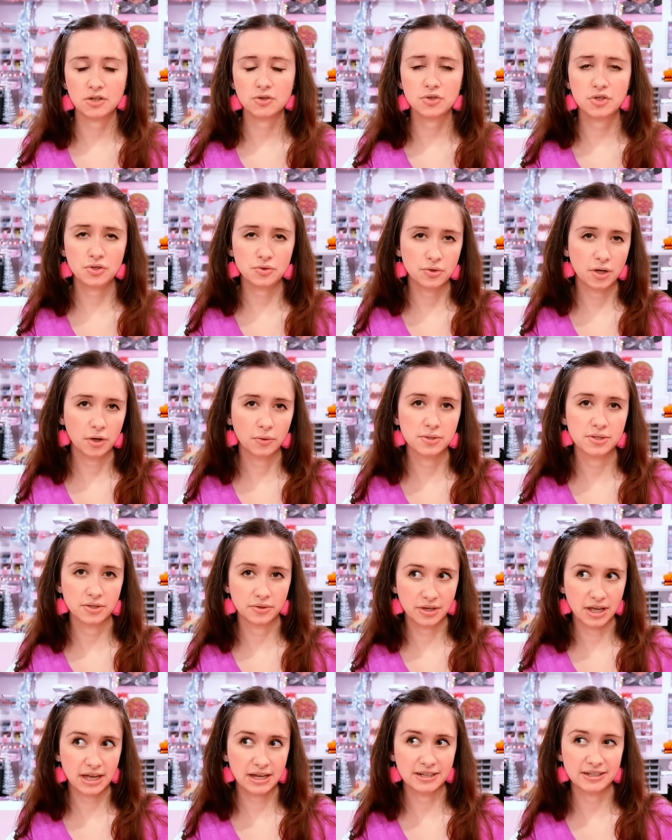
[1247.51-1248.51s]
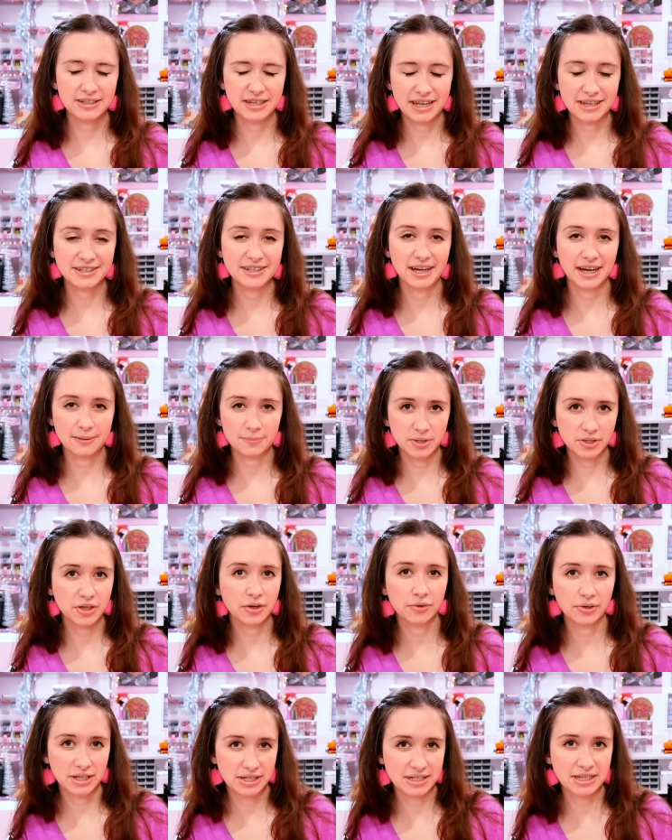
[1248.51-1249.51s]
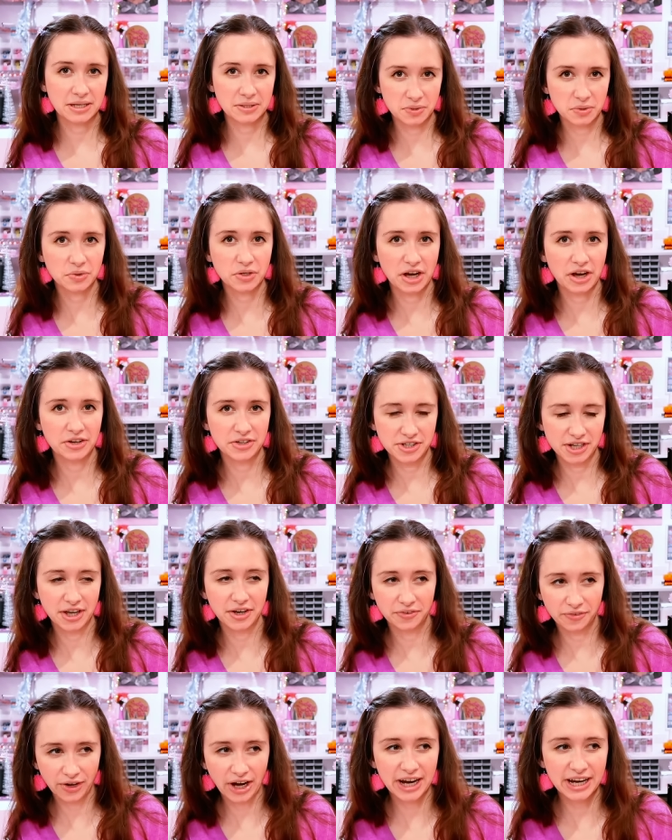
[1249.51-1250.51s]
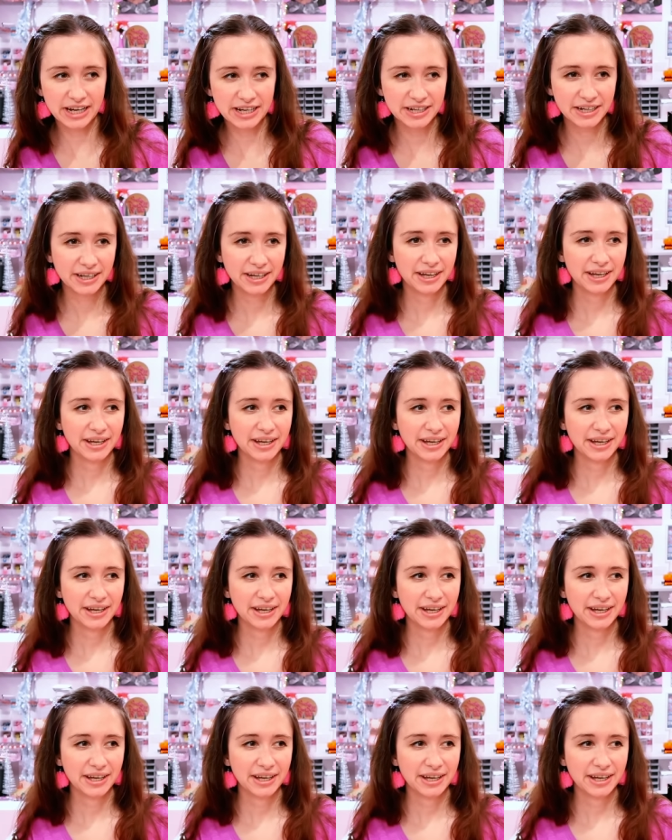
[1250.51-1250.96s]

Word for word: you do know it's okay to take time to go get dental care done, right?